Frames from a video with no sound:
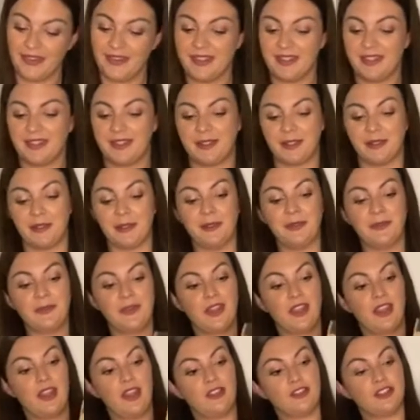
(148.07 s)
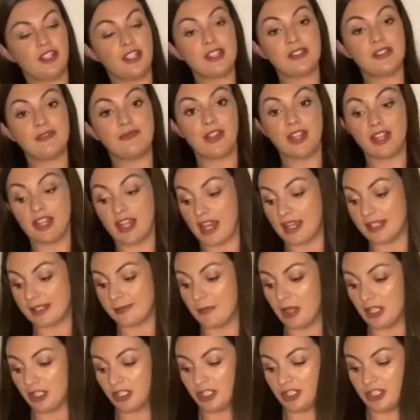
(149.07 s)
So just fill it as
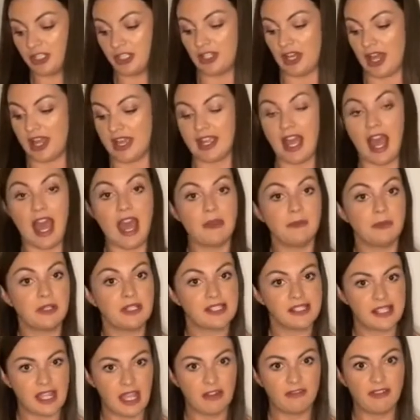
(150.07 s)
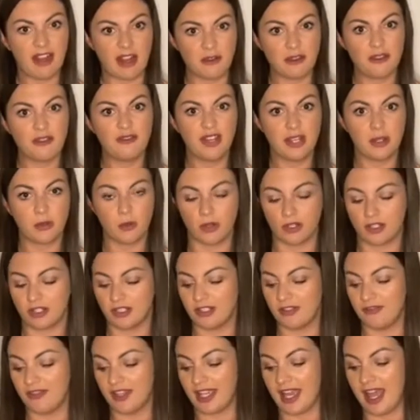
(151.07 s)
much as you like. I would say around 3/4
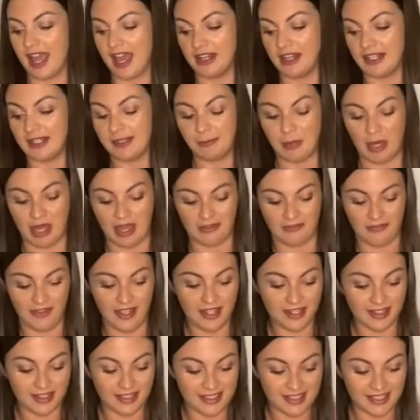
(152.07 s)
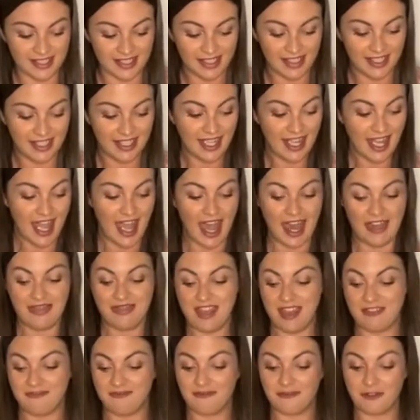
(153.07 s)
of a can is perfect. And
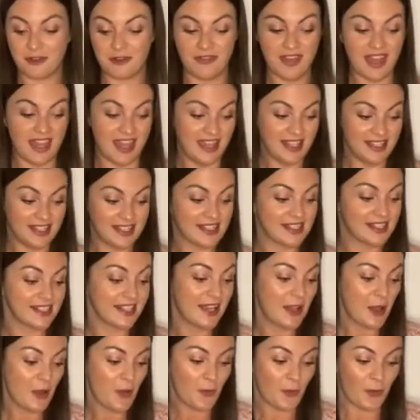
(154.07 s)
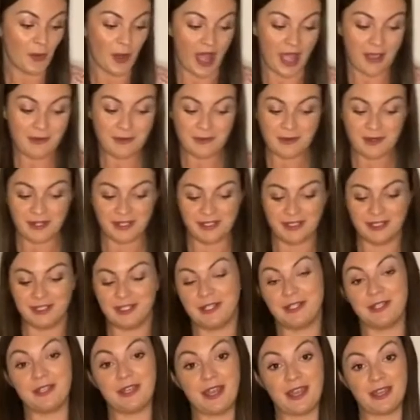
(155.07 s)
then for this, what I'm going to
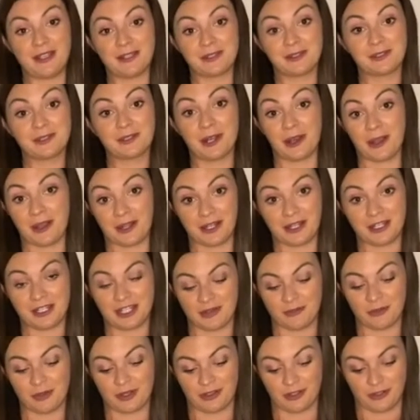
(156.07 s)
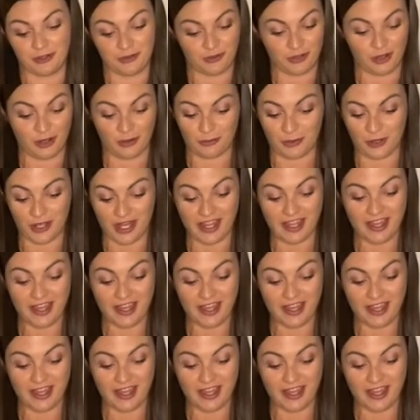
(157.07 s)
do is garnish it with a strawberry.